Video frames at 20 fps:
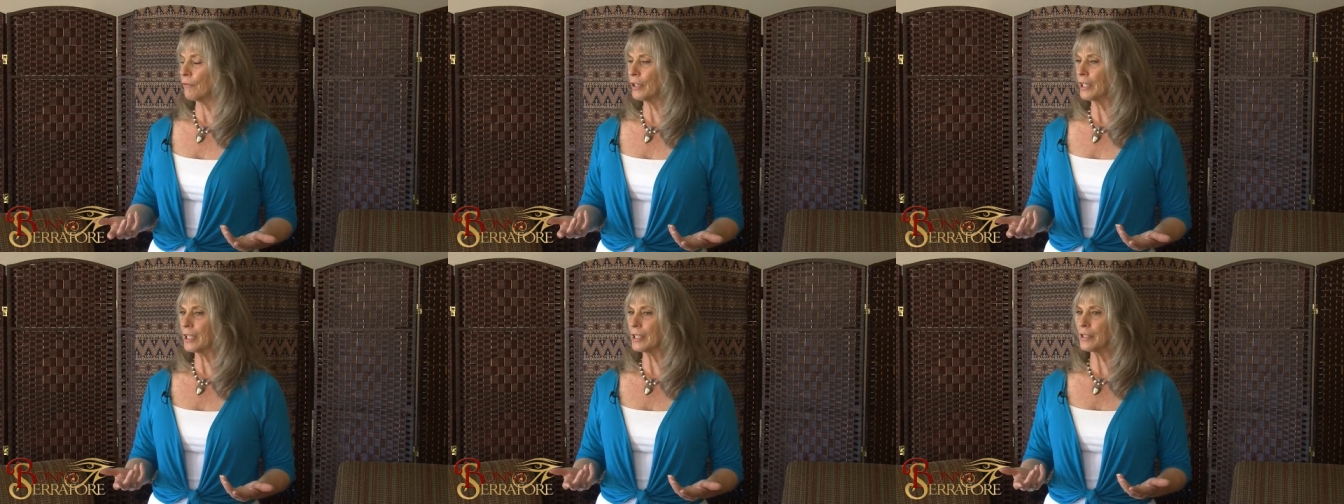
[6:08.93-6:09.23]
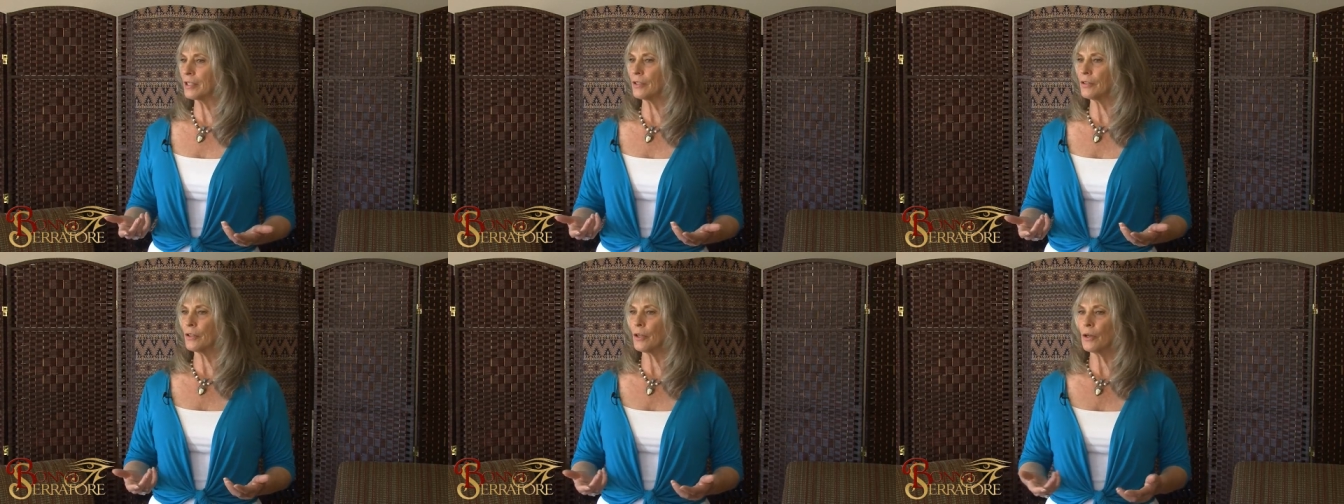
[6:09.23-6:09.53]
we get
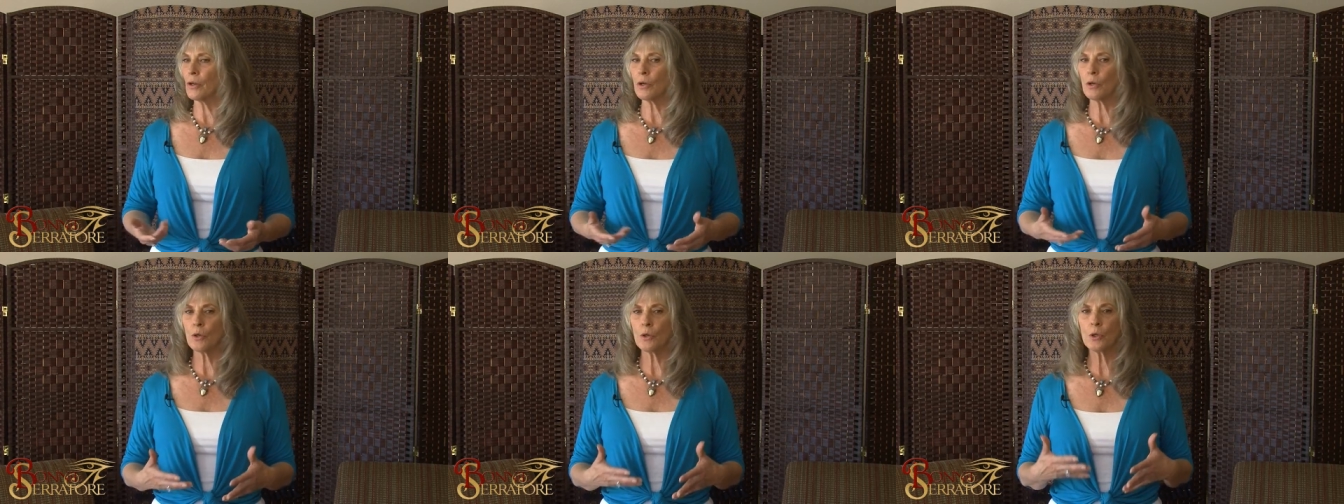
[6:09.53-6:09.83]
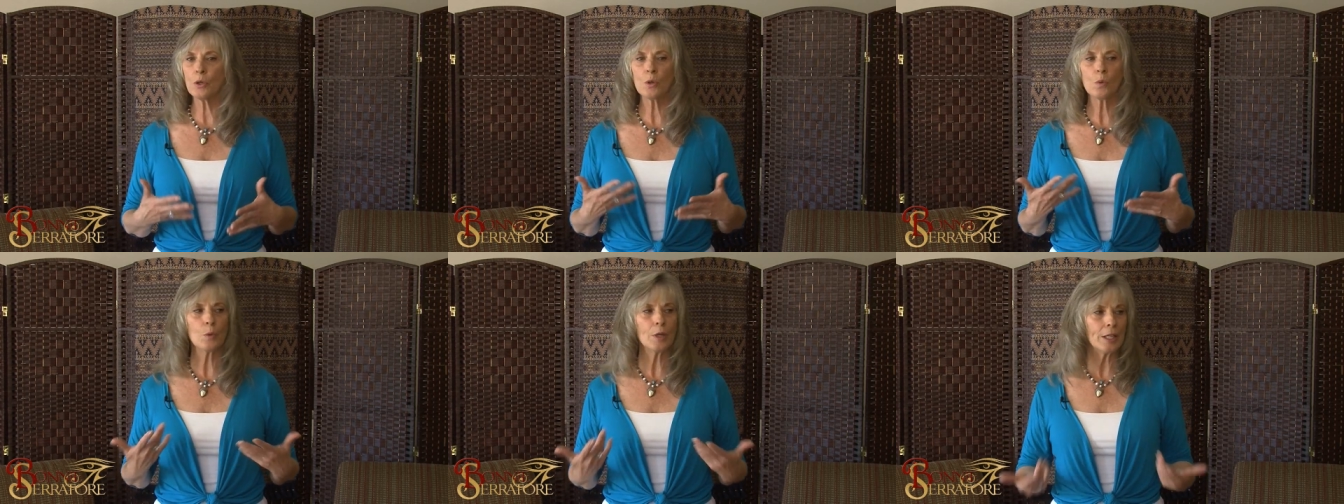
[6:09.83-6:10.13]
to know
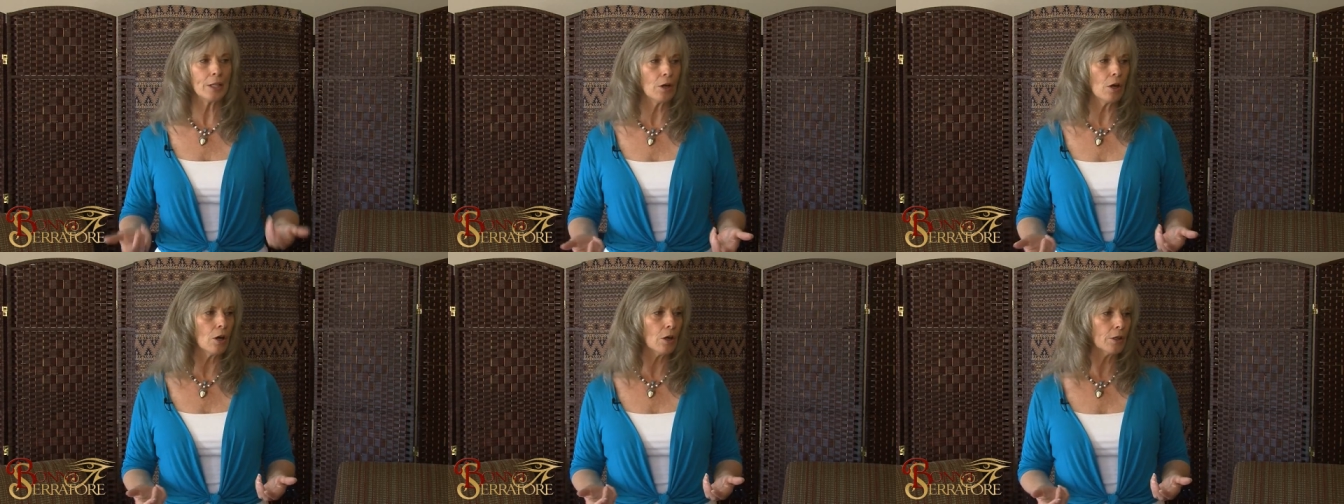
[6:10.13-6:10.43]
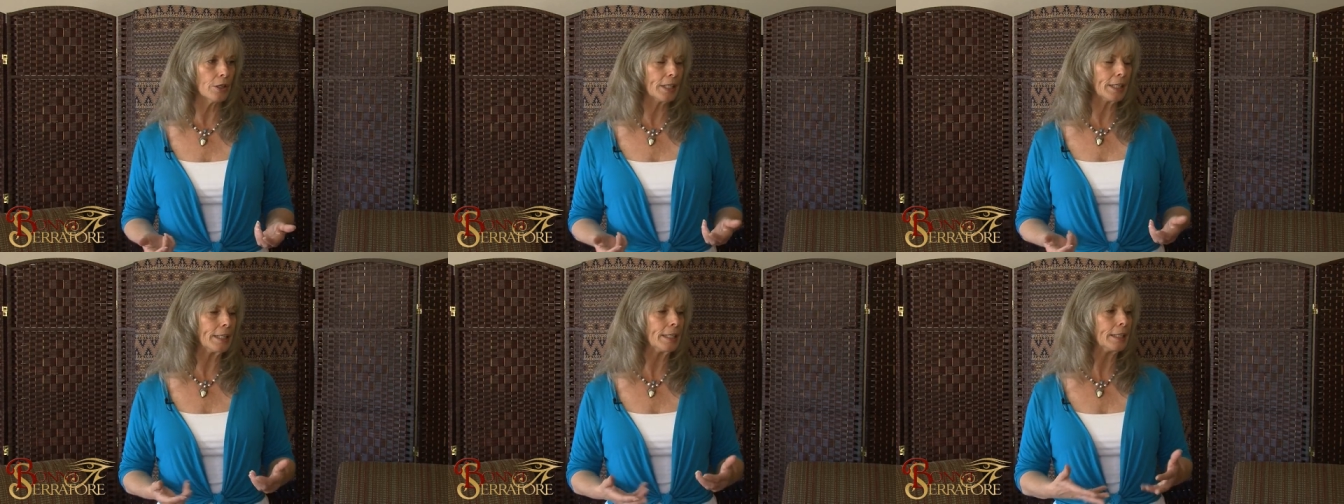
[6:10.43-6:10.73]
who we
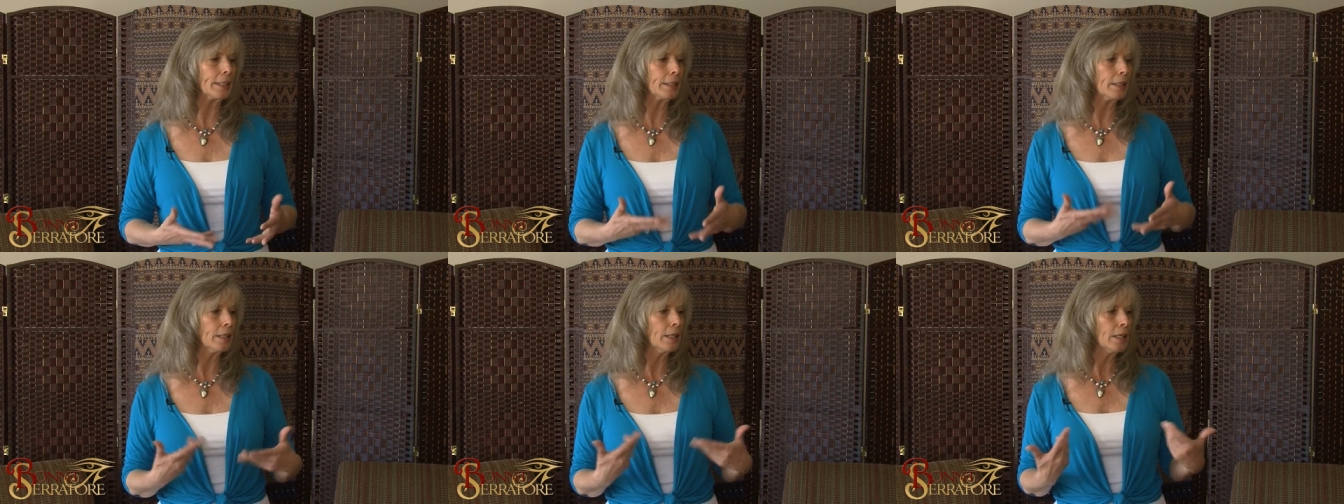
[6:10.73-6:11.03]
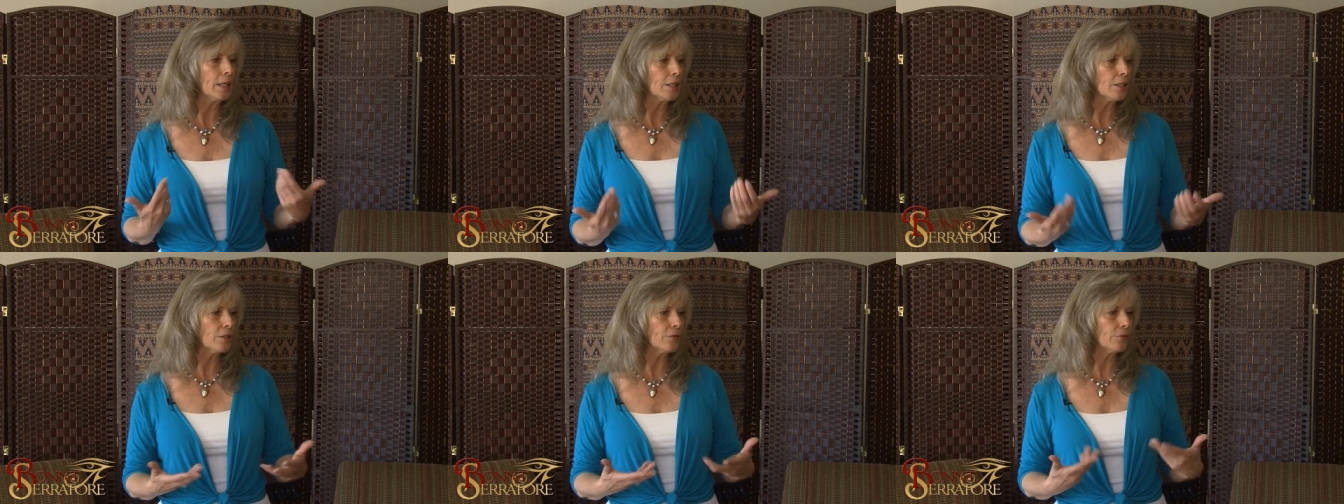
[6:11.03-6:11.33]
are in
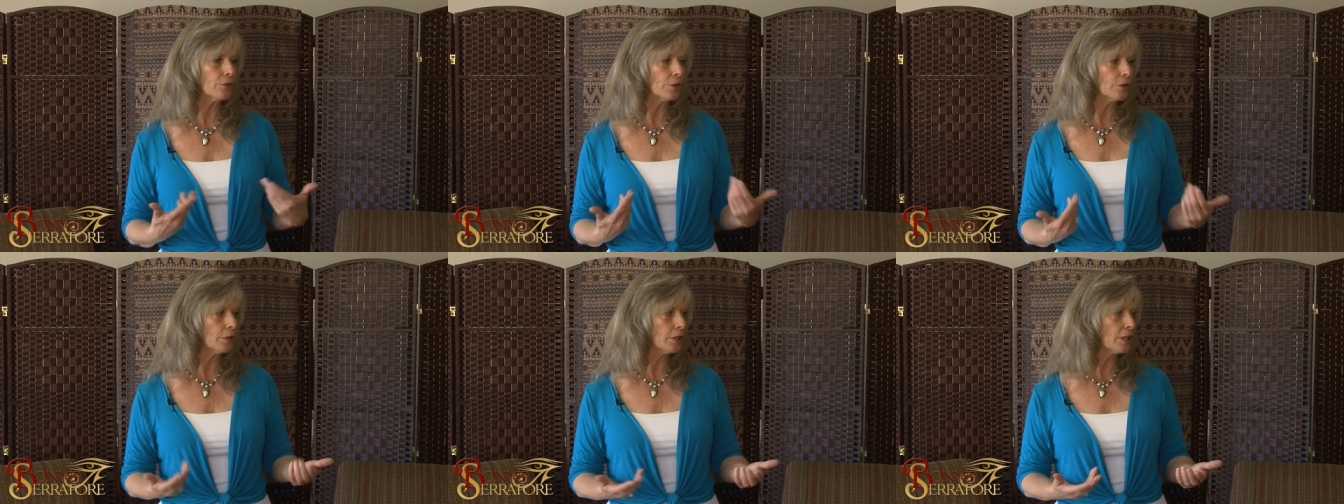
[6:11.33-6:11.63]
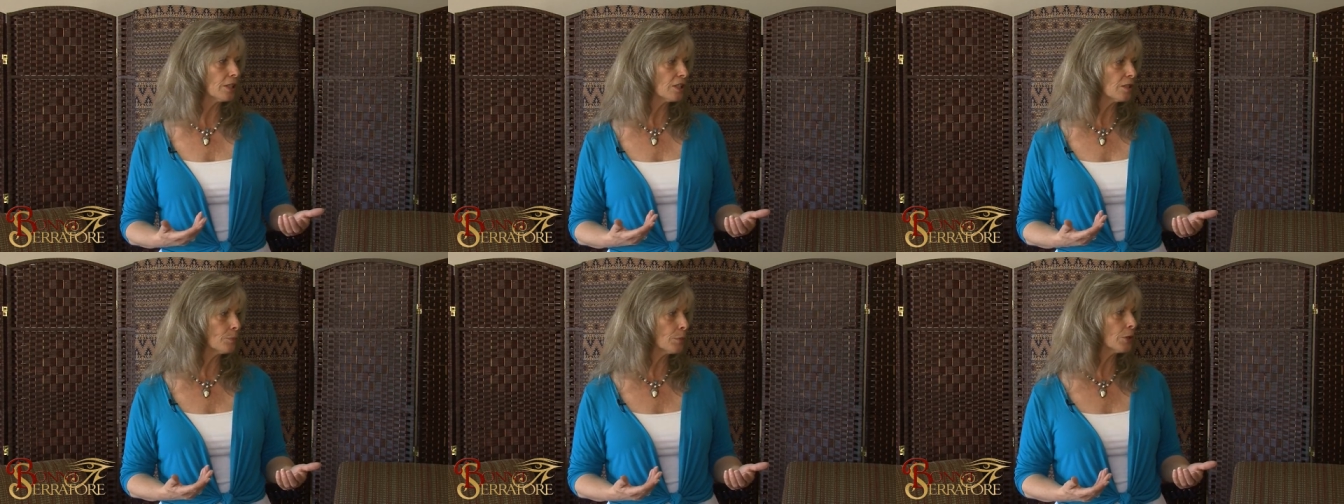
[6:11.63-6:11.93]
different
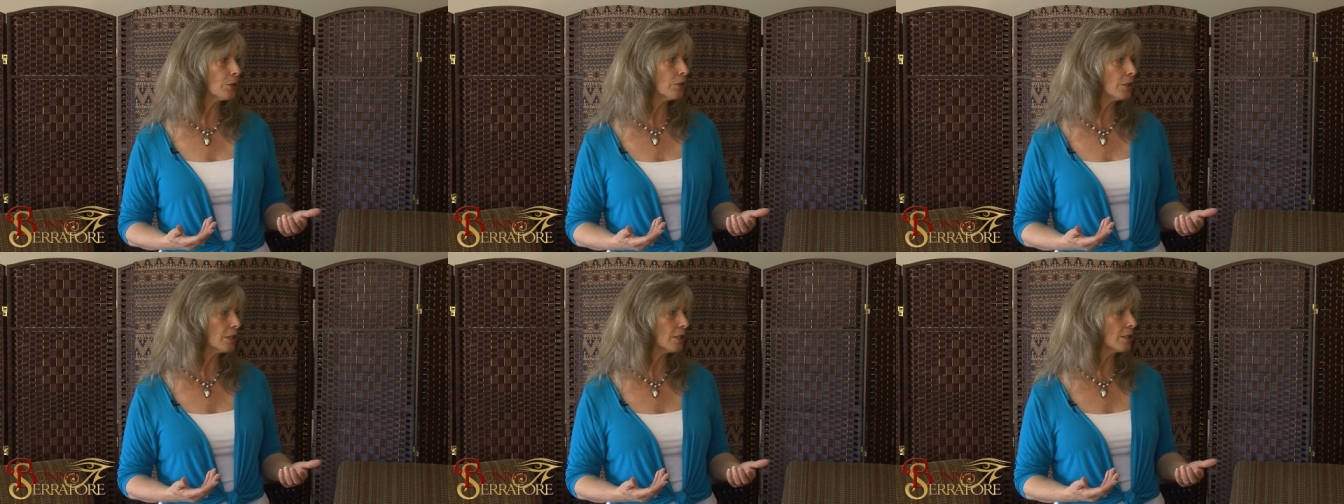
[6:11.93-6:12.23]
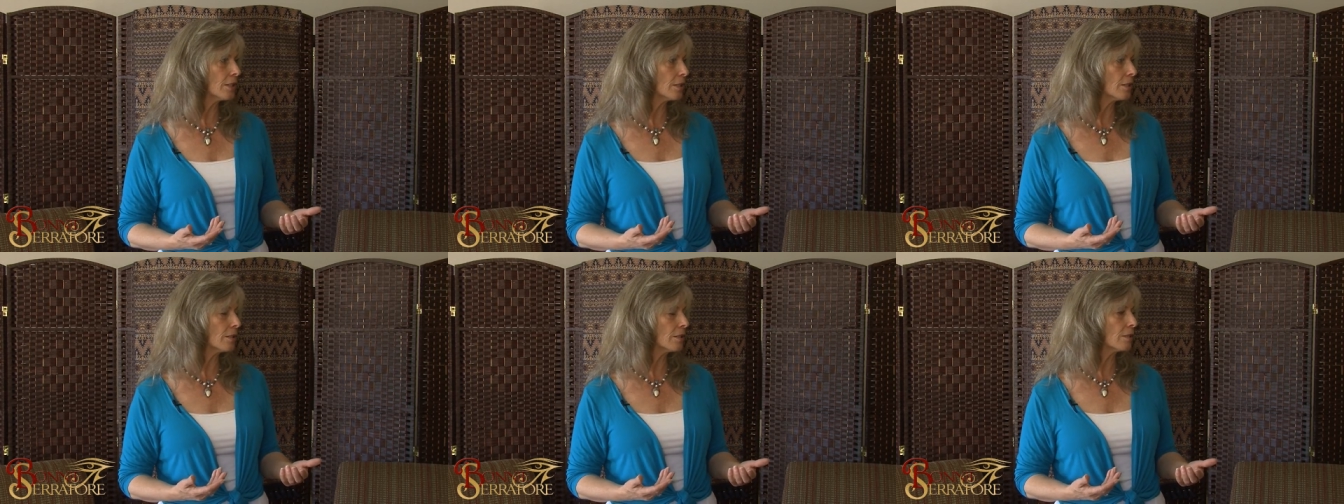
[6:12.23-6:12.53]

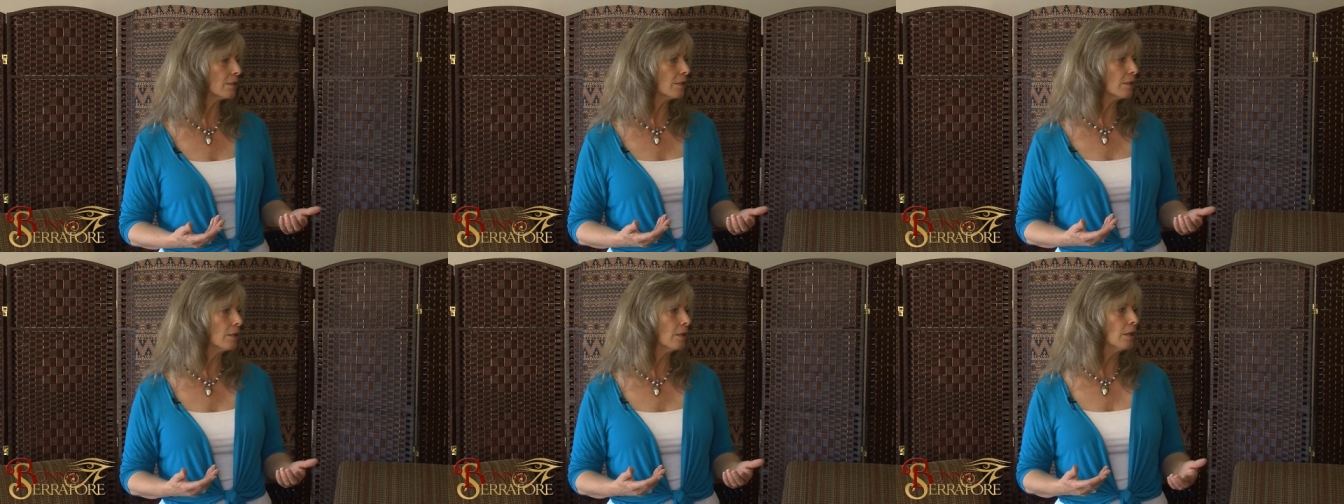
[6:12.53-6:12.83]
experiences.